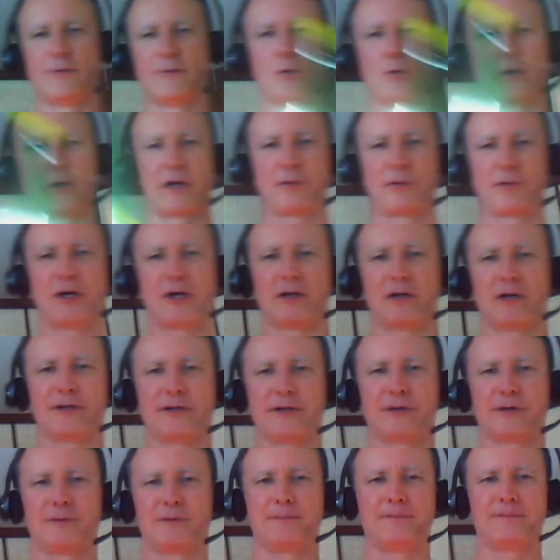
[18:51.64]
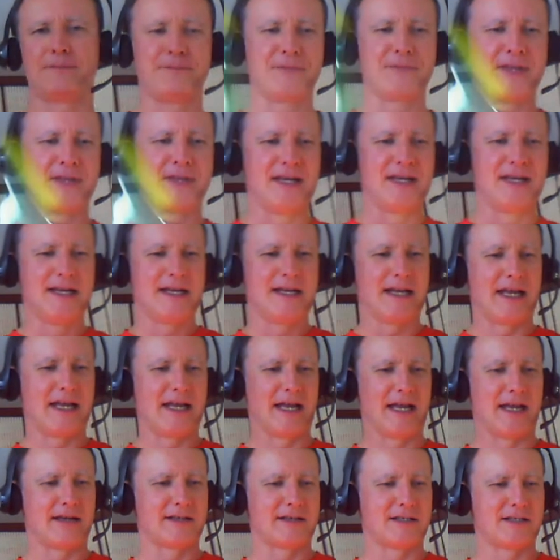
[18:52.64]
water bottle here,
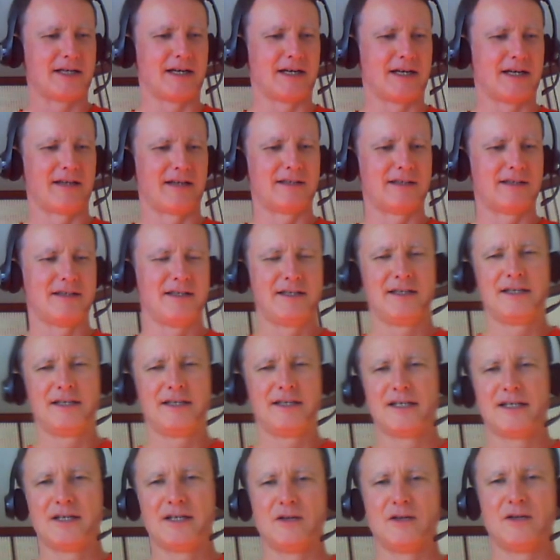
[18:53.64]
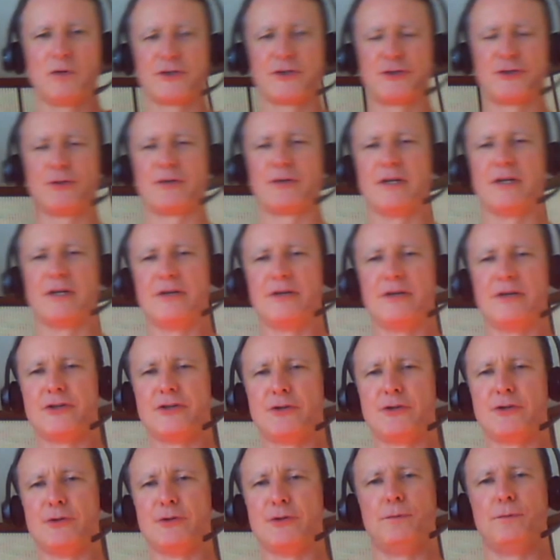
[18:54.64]
and what you can
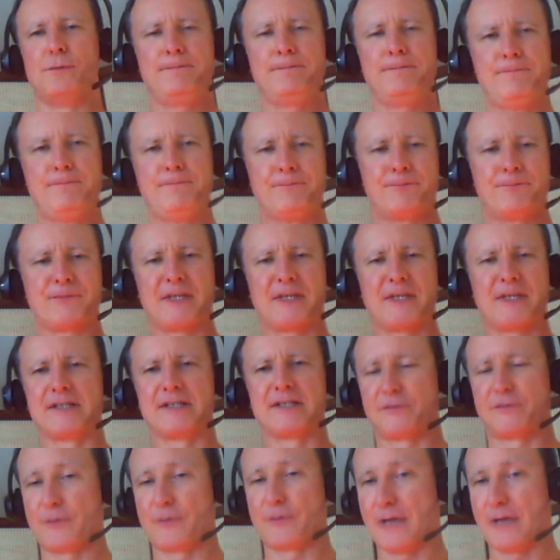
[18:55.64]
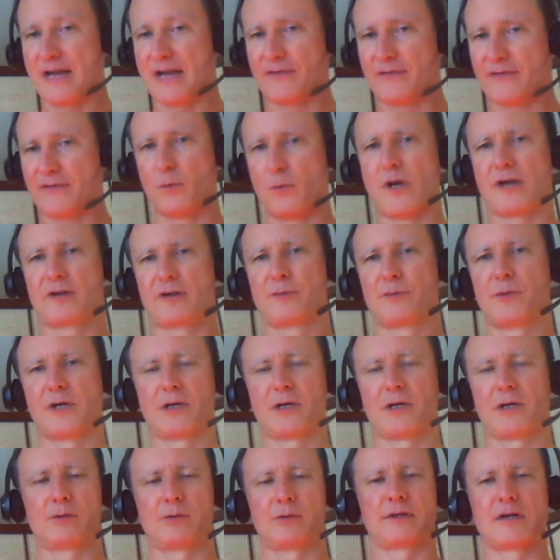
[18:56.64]
do is, if you have a water
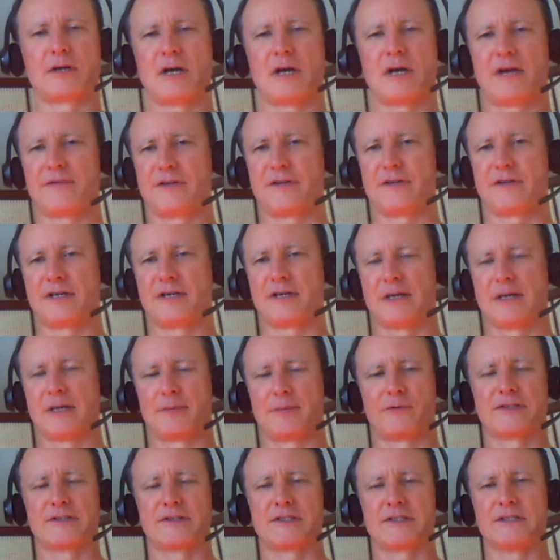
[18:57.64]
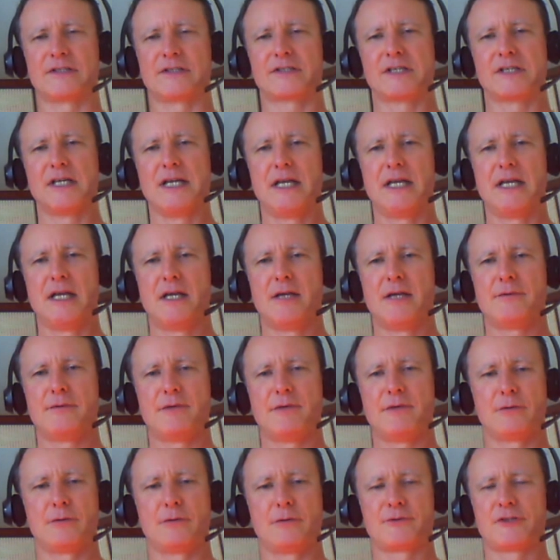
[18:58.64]
bottle or a coffee cup, for instance,
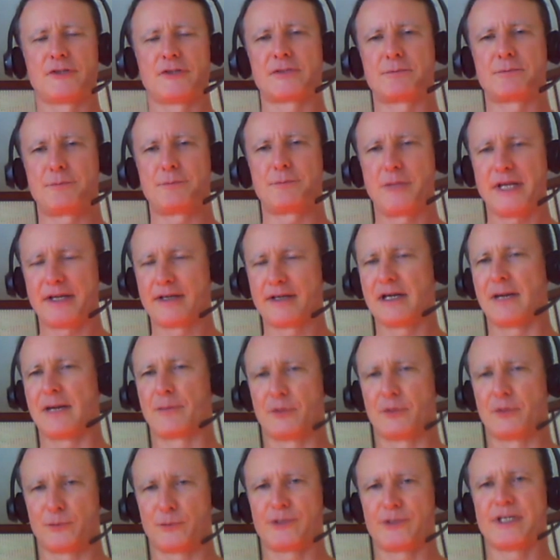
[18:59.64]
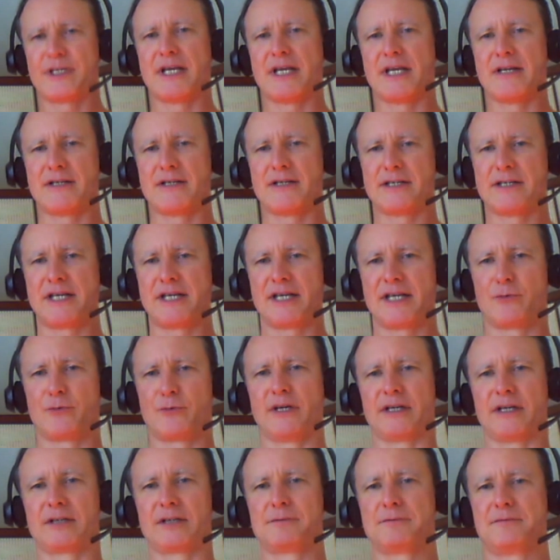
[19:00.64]
just pick it up and pretend to take a
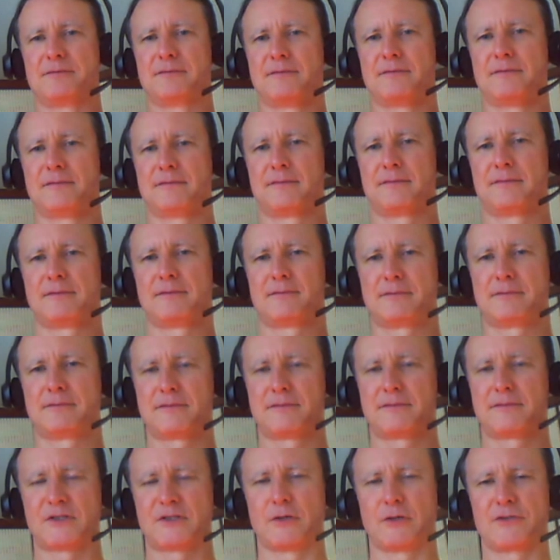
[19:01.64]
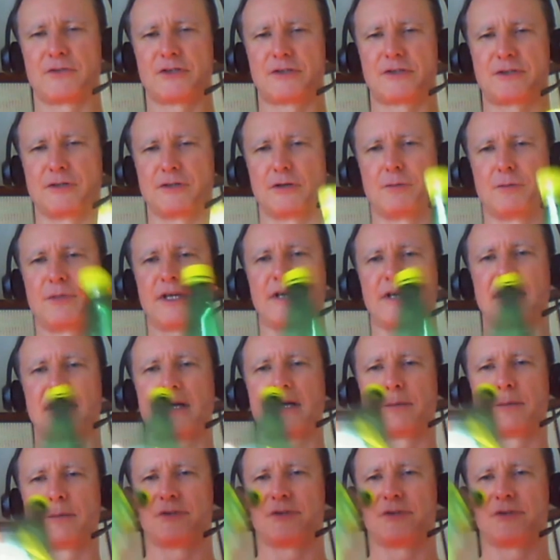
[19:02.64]
drink. So just pick it up